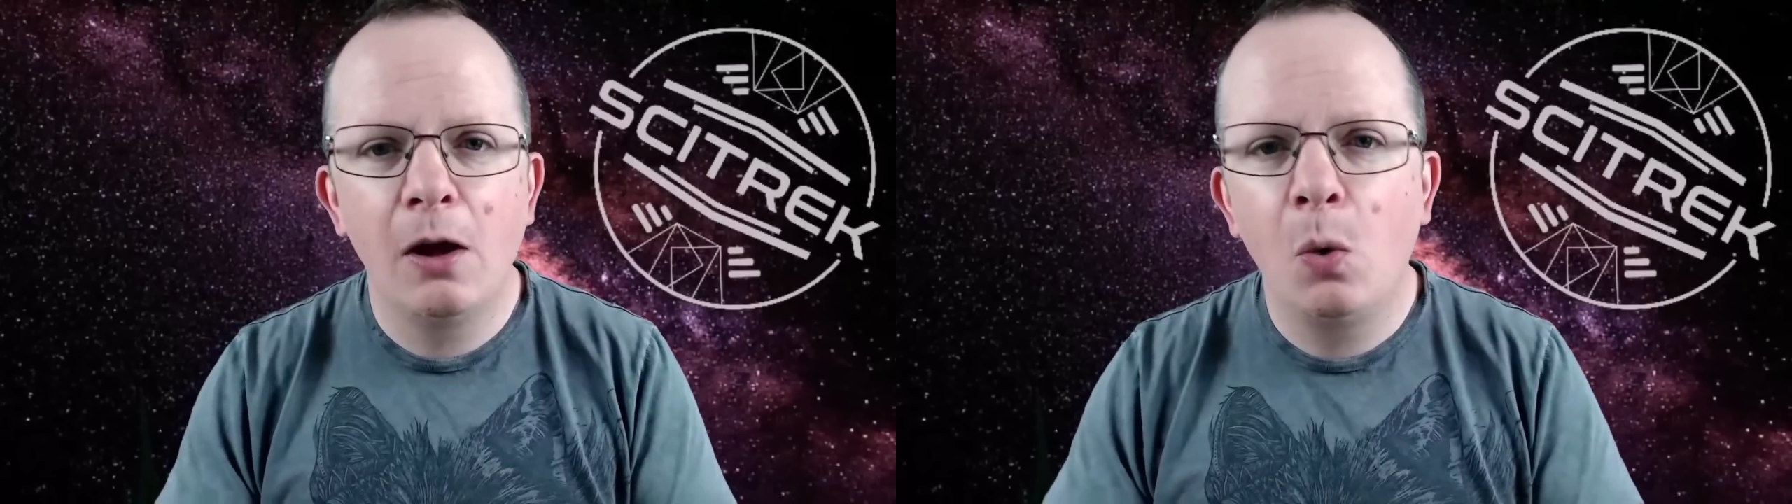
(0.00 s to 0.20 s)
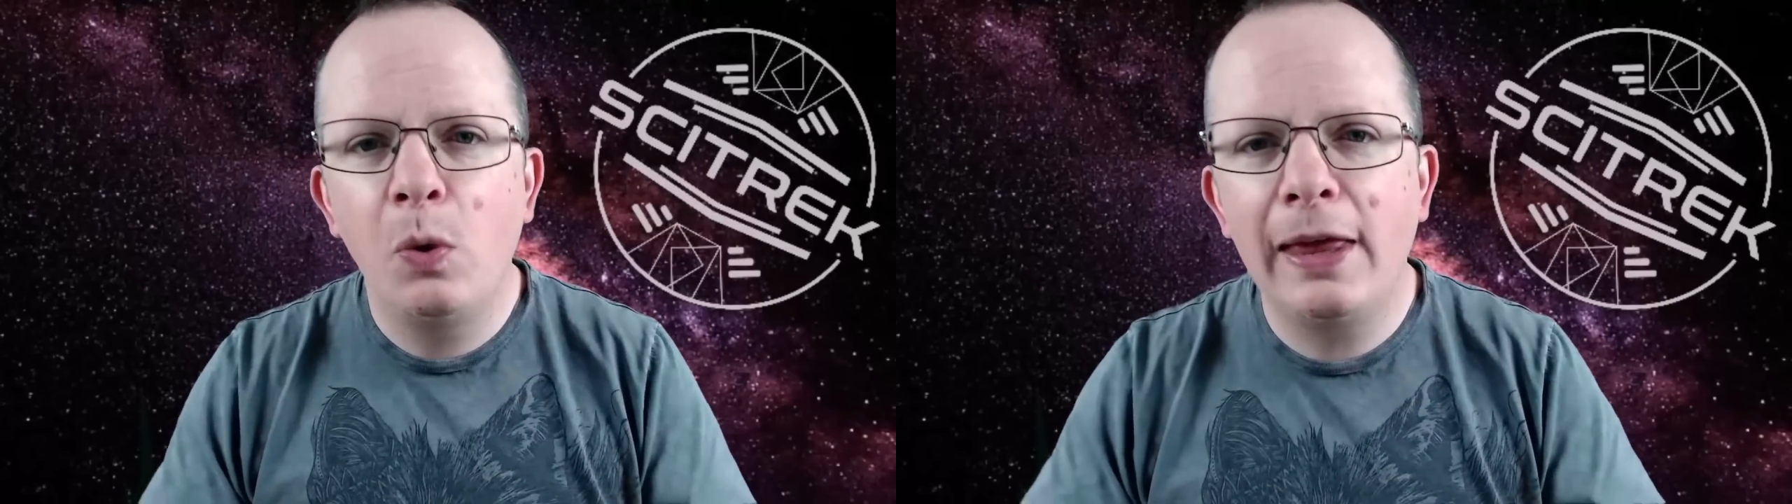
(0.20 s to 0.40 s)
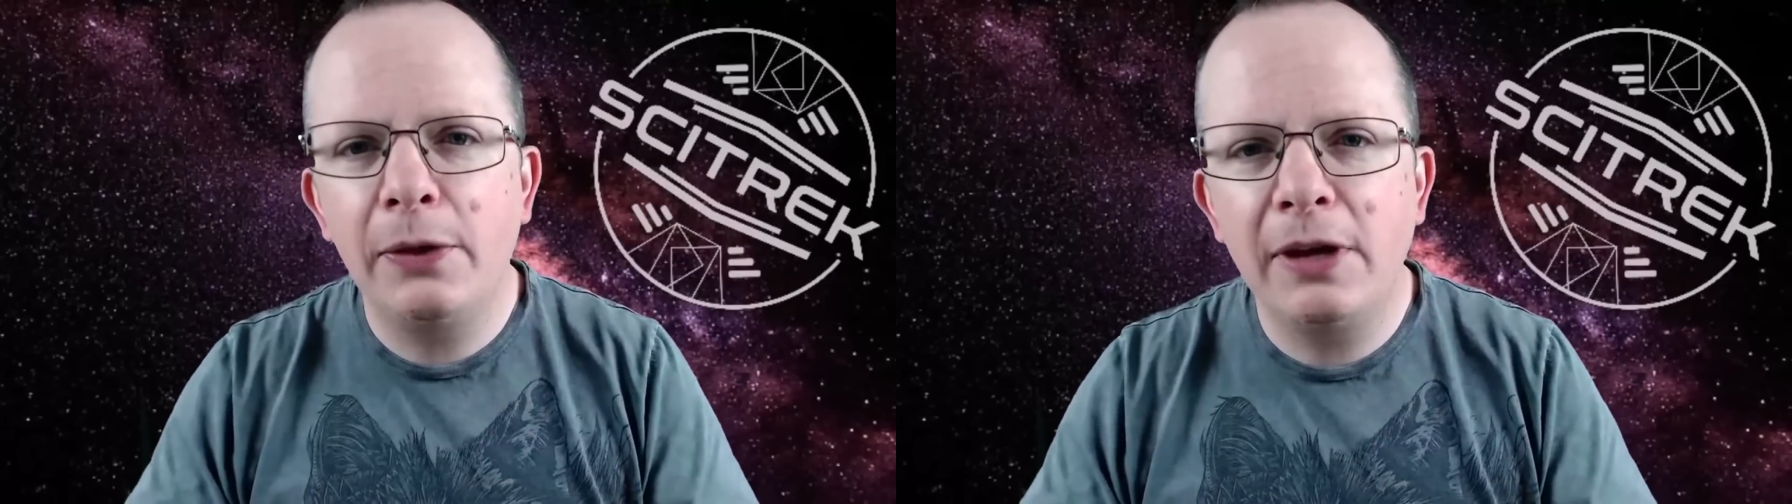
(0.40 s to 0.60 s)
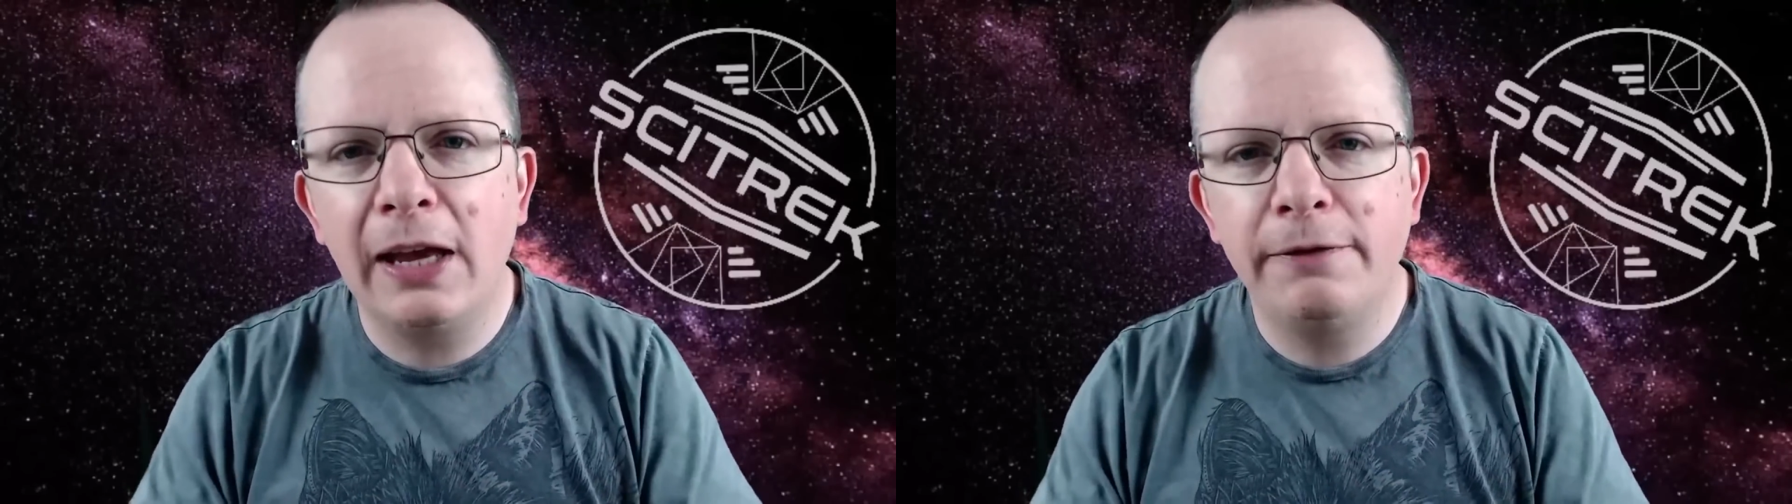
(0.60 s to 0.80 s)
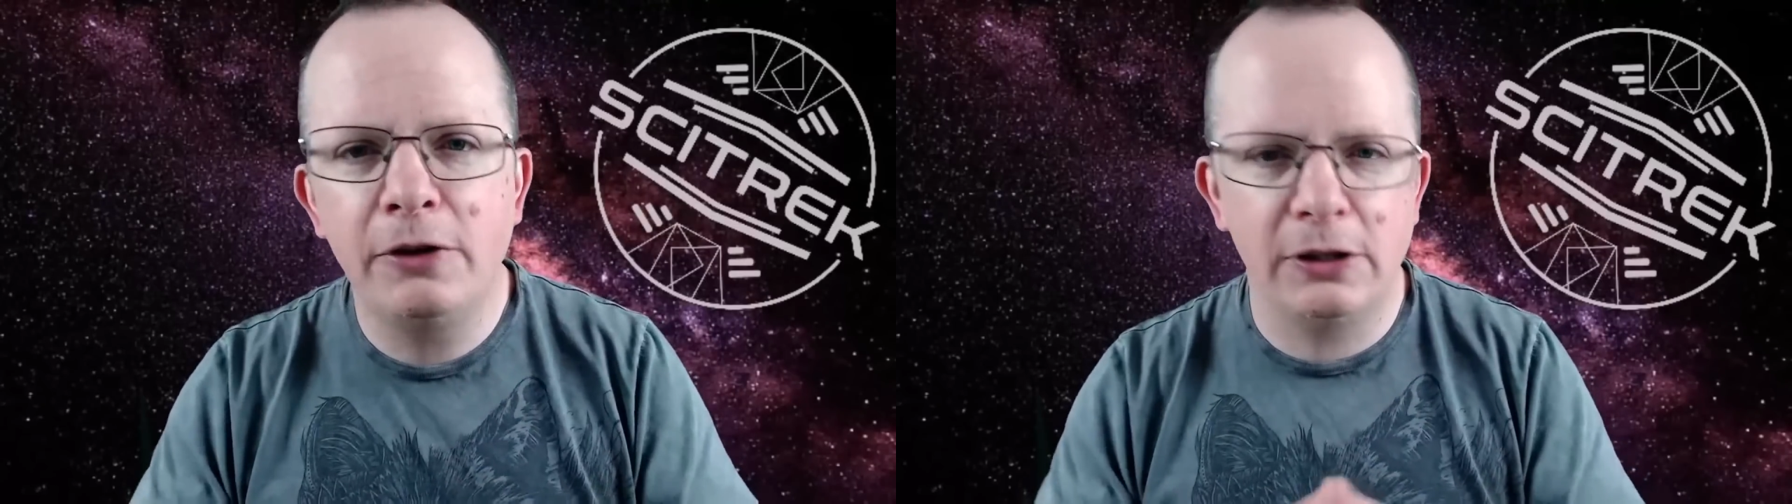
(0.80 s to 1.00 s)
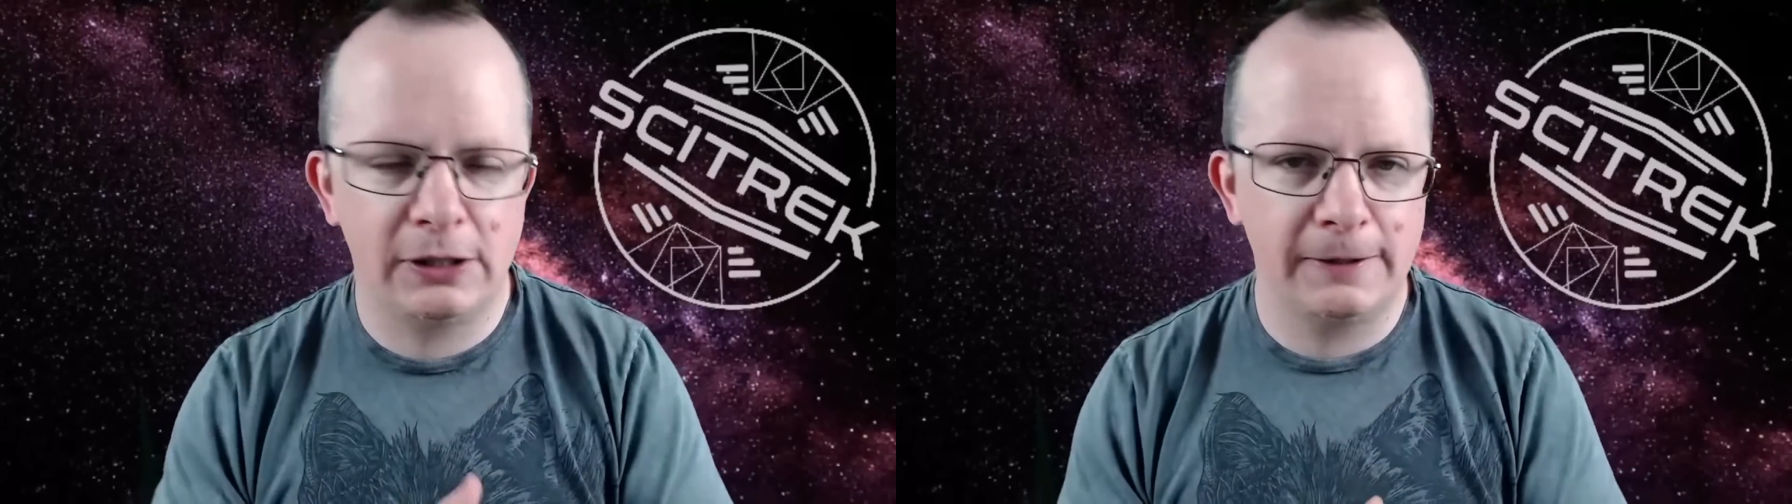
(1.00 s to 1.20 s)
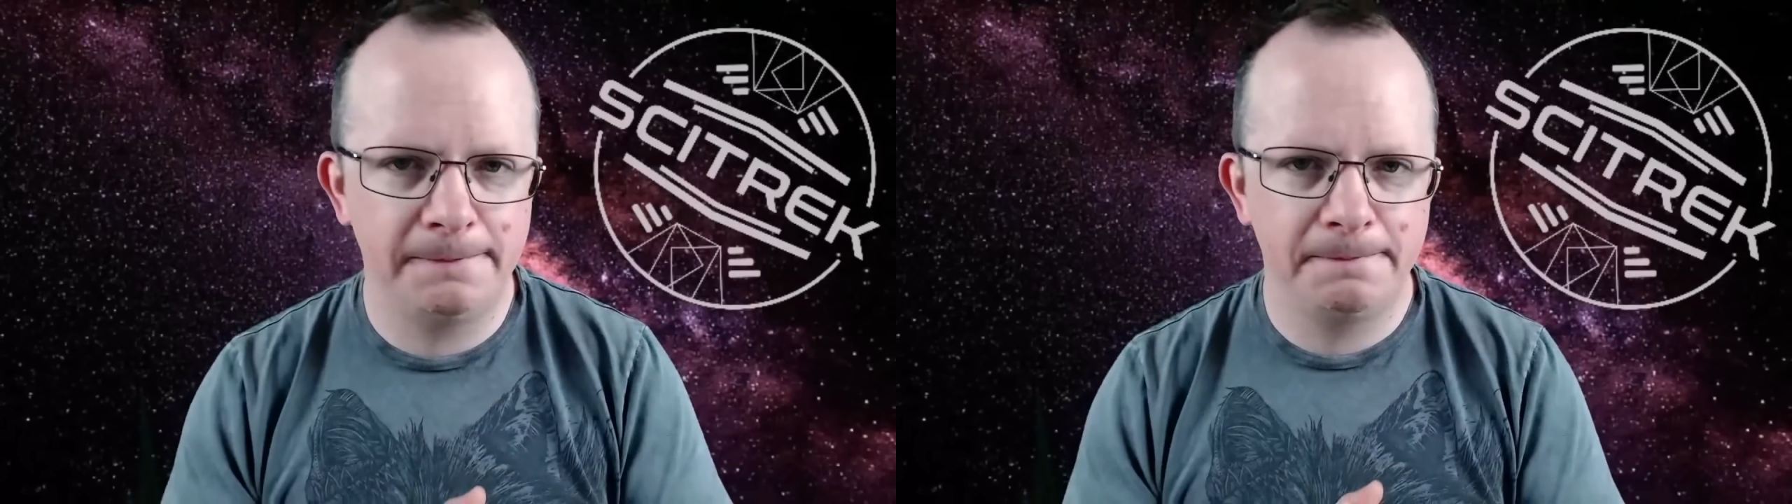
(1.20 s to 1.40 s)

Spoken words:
without the adverts.